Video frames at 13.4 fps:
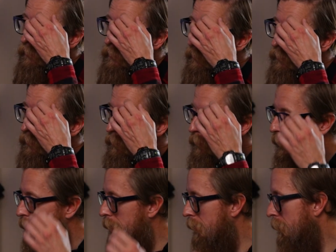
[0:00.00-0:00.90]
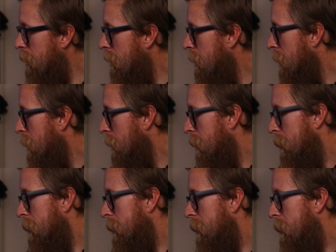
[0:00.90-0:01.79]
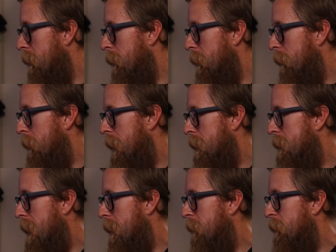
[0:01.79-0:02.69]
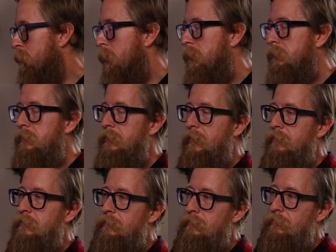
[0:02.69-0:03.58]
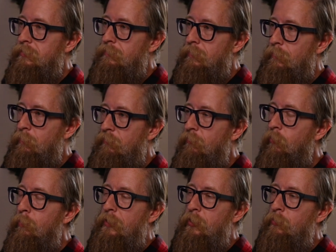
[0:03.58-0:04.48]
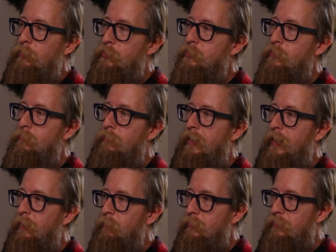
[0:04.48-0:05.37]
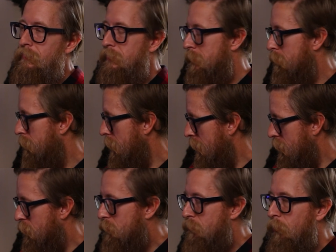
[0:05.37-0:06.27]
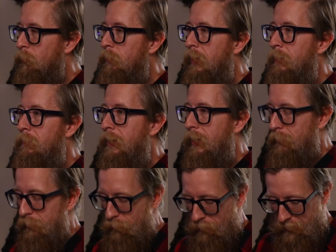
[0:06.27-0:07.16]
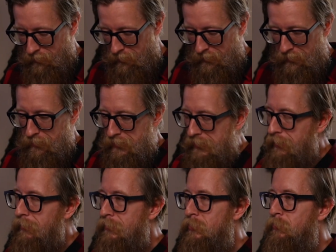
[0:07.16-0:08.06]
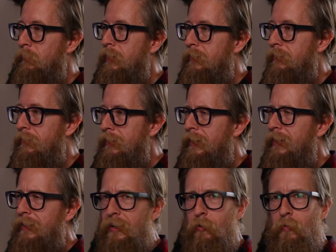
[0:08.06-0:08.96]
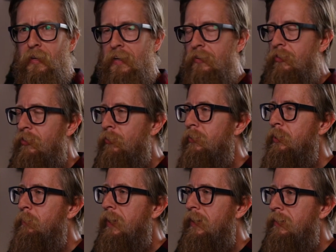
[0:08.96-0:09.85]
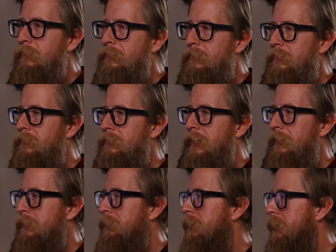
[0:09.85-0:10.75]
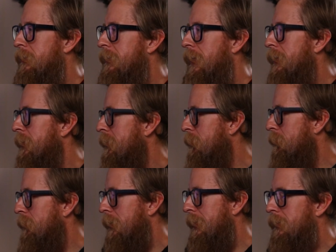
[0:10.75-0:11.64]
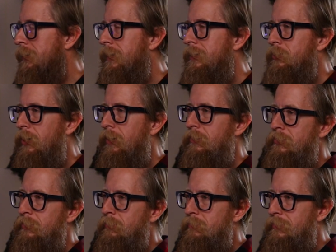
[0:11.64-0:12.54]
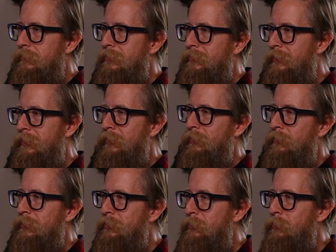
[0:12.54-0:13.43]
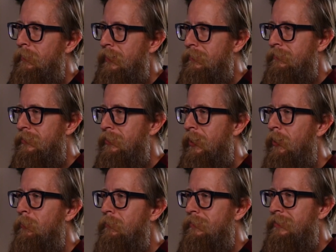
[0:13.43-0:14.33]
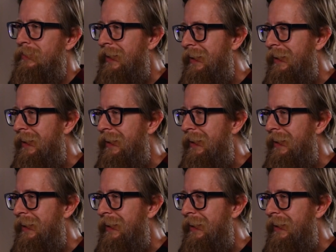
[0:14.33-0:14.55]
I remember being, you know, in my town of Post, Texas, performing Christian rap with this strobe light behind me, wearing like a neon sweater. I weigh like 30 pounds because I live on a diet of like Tulsips, these like 32-ounce Cokes.